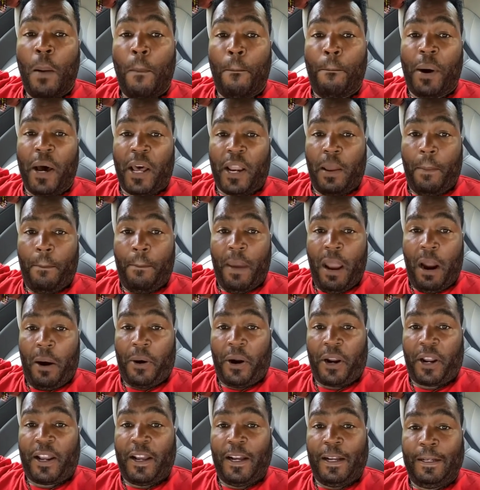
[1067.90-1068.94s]
but
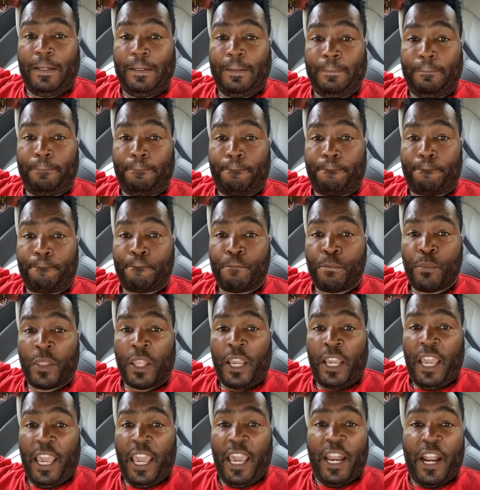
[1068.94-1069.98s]
America,
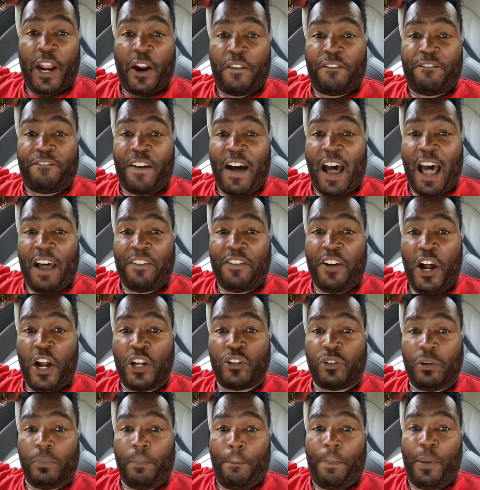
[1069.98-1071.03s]
in her
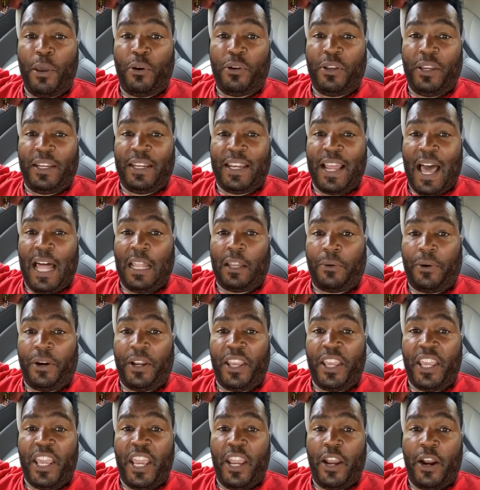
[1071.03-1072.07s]
$500 billion a
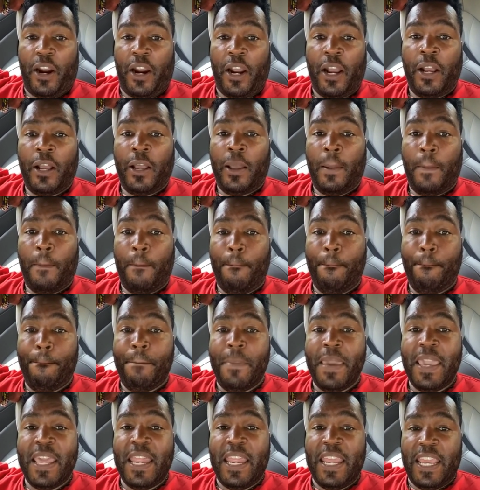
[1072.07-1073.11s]
year
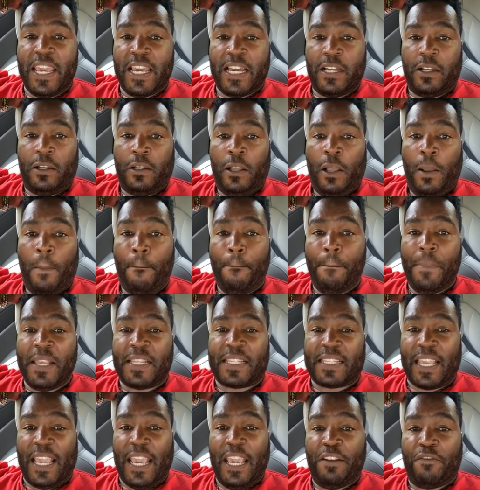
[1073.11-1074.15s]
media
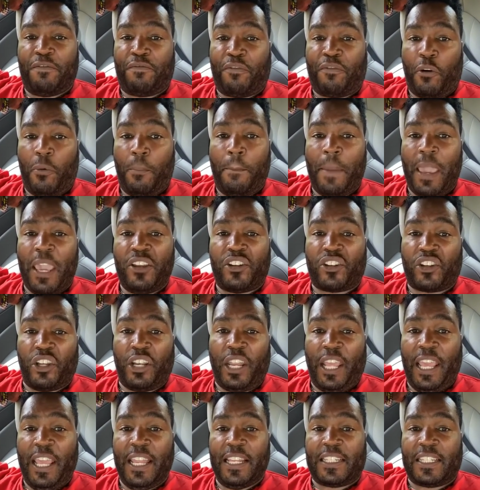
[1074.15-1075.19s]
misinformation
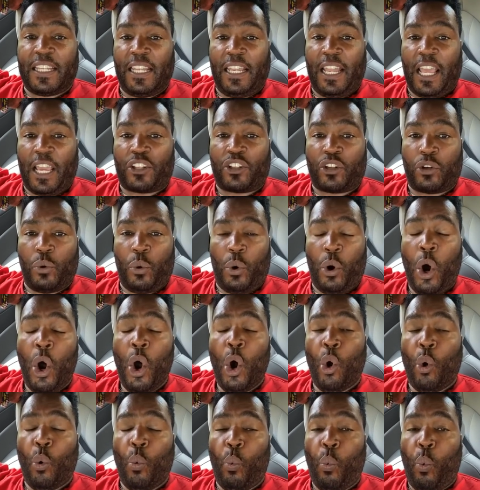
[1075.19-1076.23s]
intellectual
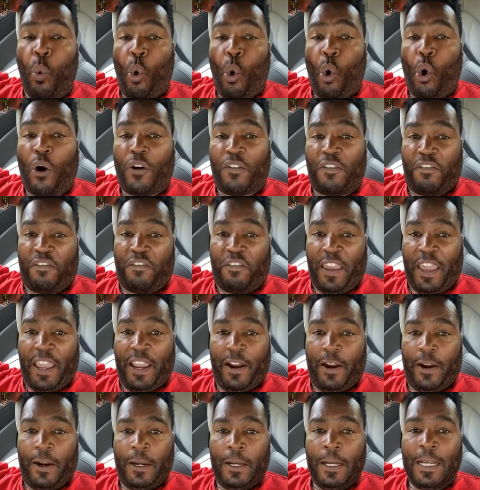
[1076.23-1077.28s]

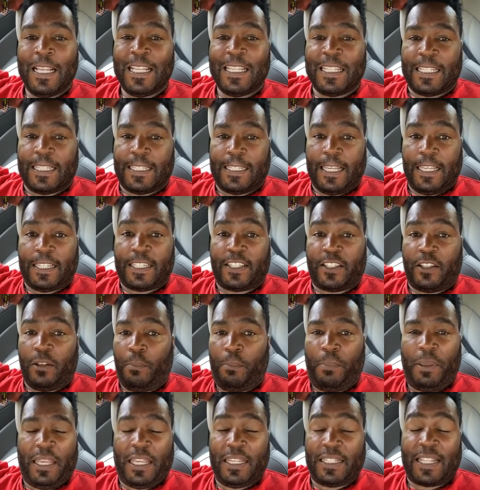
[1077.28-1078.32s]
warfare system,
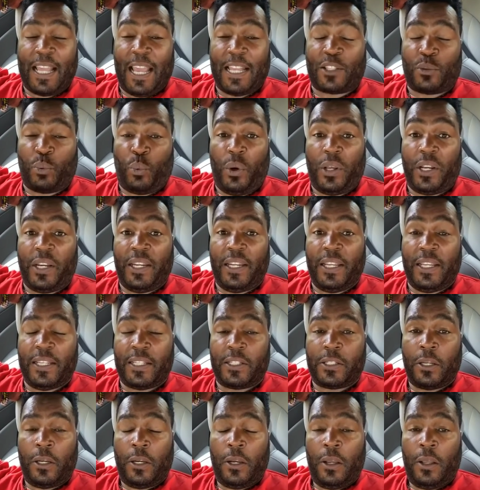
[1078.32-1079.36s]
because that's what it
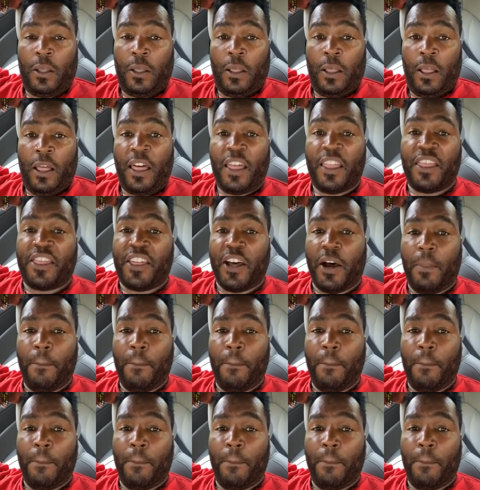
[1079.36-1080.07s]
is. The